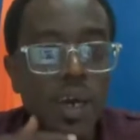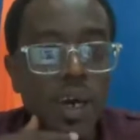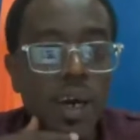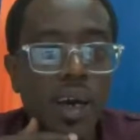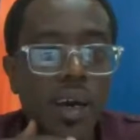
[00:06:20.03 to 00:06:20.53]

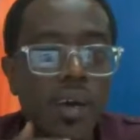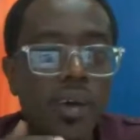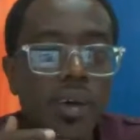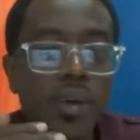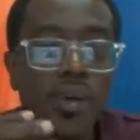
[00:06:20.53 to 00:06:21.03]
a
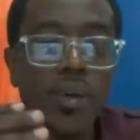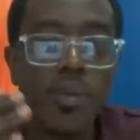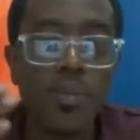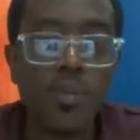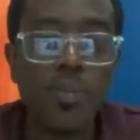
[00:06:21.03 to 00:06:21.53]

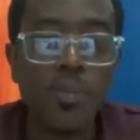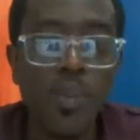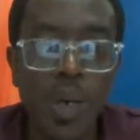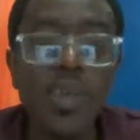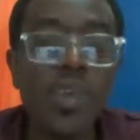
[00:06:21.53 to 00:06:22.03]

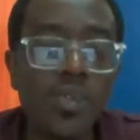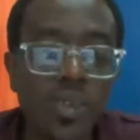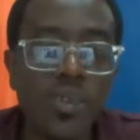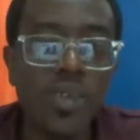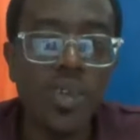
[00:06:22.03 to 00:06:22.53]

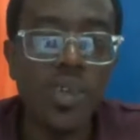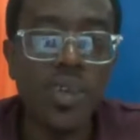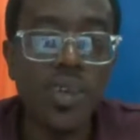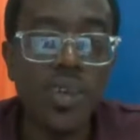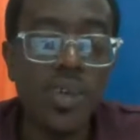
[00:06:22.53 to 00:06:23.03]
Manchester
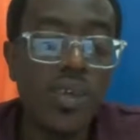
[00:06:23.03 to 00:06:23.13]
City